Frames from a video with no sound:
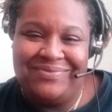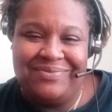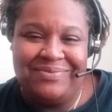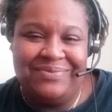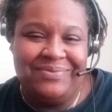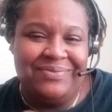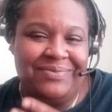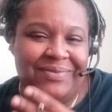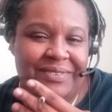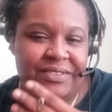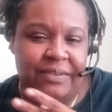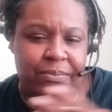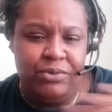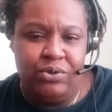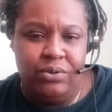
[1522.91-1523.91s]
Mm -hmm. So
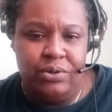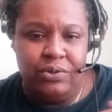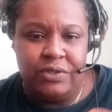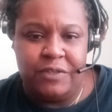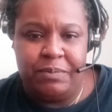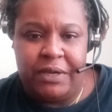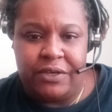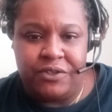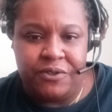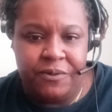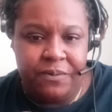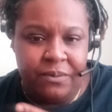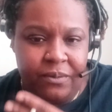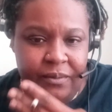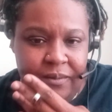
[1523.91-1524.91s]
I'm doing a little special.
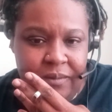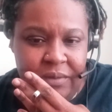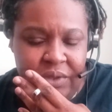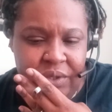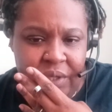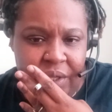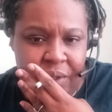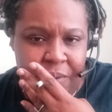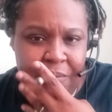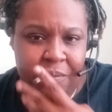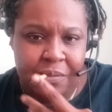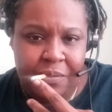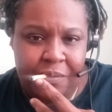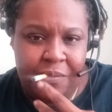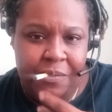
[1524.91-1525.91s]

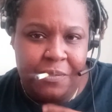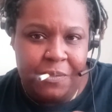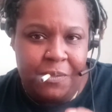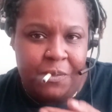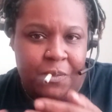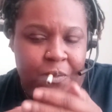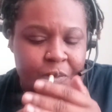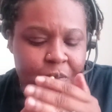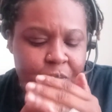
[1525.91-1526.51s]
Hmm.